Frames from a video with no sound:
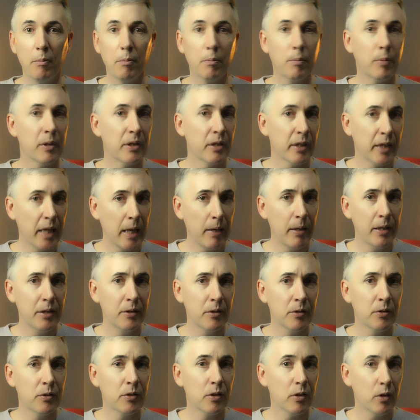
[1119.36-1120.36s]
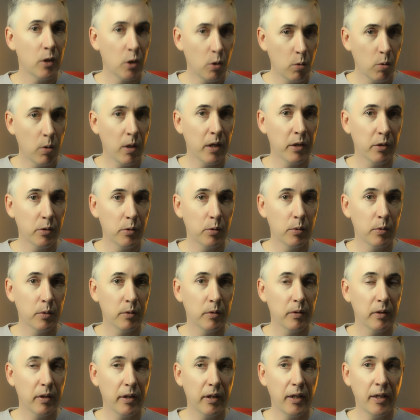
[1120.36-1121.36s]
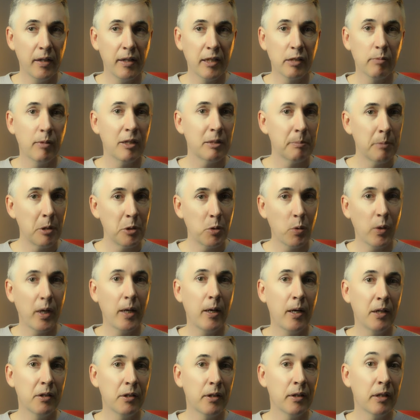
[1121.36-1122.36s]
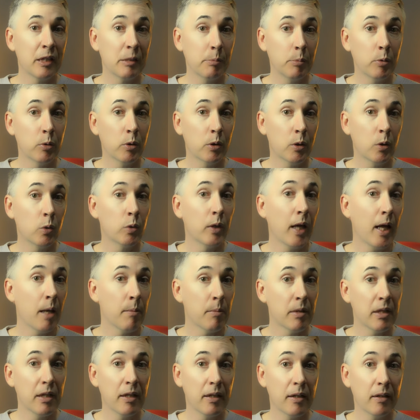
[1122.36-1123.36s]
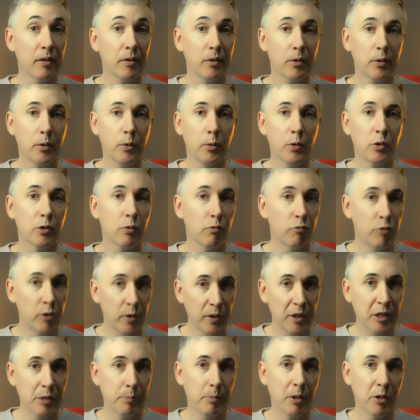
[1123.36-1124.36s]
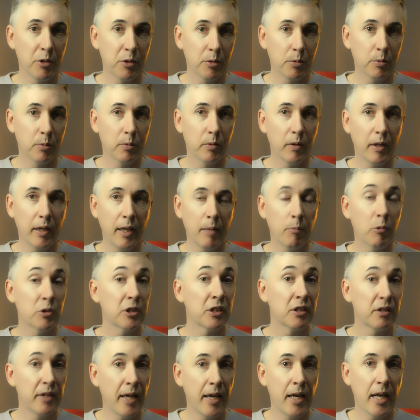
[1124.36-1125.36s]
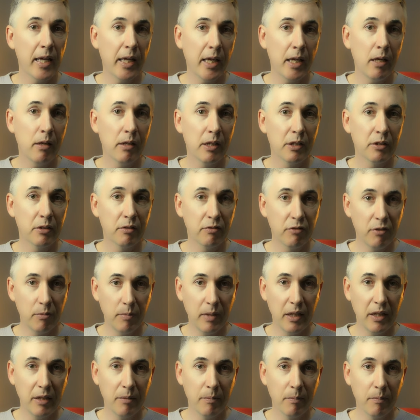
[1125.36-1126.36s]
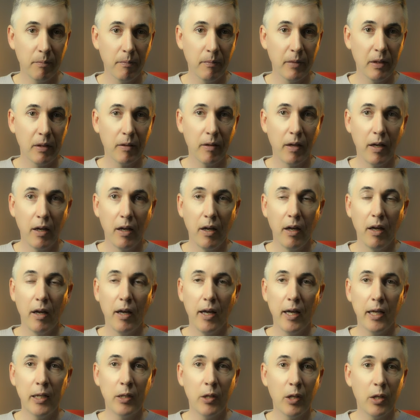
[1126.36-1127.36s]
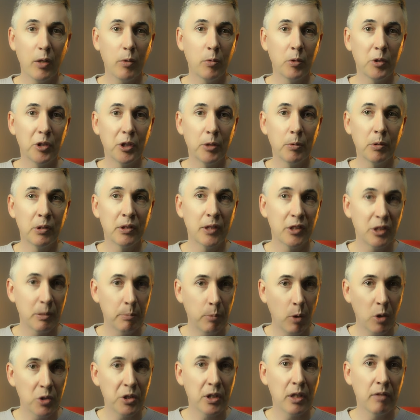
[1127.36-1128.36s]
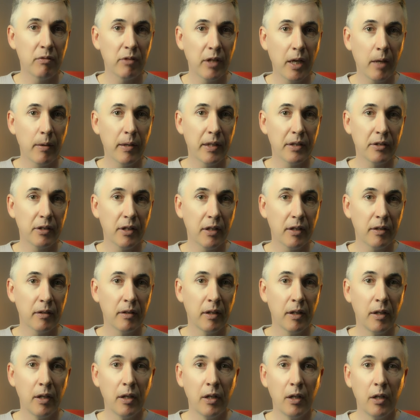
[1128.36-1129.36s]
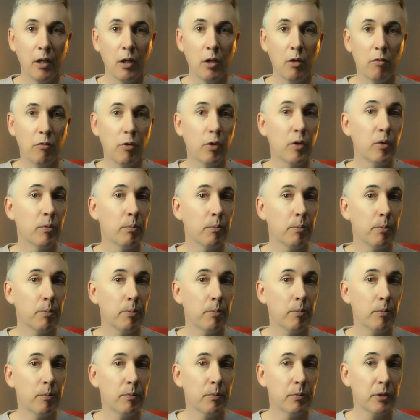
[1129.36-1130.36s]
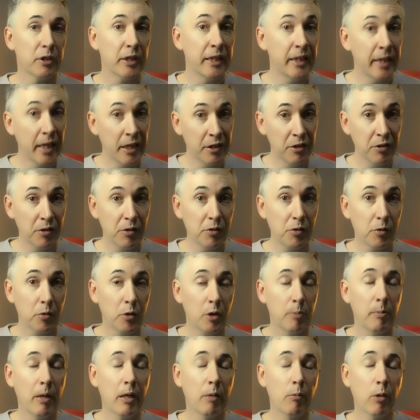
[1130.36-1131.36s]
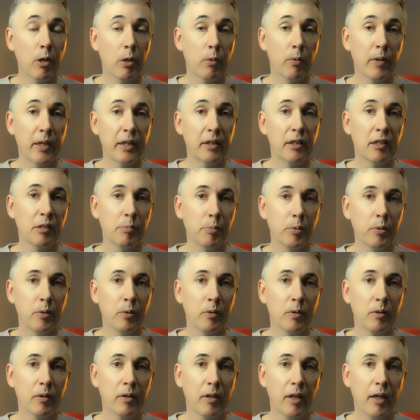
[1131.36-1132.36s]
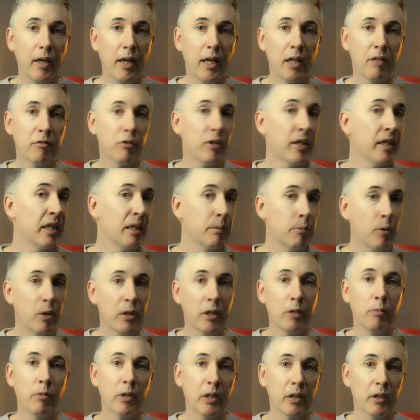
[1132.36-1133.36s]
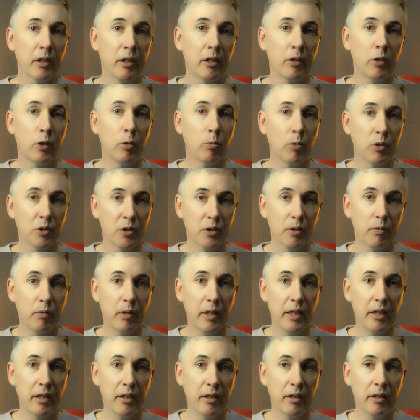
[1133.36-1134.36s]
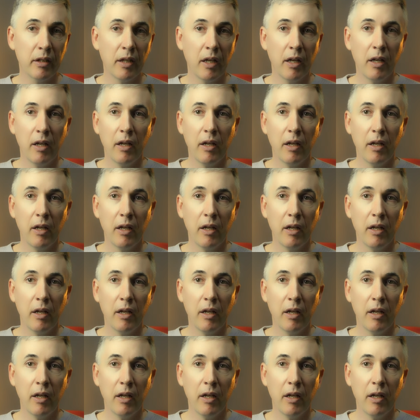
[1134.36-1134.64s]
But the characters are quite good. And there's one special character in this book called Amina who is really special and was a standout character for me. And I thought she was such a positive character for teenagers who may want to read this book and for anybody really who wants to read it.